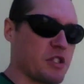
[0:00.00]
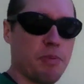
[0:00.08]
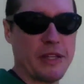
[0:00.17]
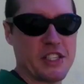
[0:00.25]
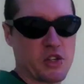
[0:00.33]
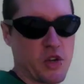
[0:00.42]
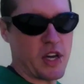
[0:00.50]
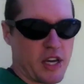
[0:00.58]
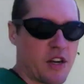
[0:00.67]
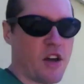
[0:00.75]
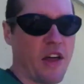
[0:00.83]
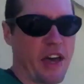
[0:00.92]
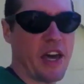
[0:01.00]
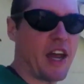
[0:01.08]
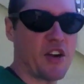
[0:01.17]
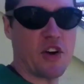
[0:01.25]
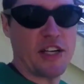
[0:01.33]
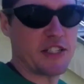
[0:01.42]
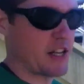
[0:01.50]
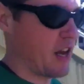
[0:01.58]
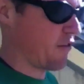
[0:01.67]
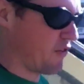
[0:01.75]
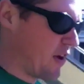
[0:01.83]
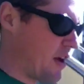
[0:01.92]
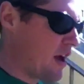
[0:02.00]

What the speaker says: split screen and all that kind of great stuff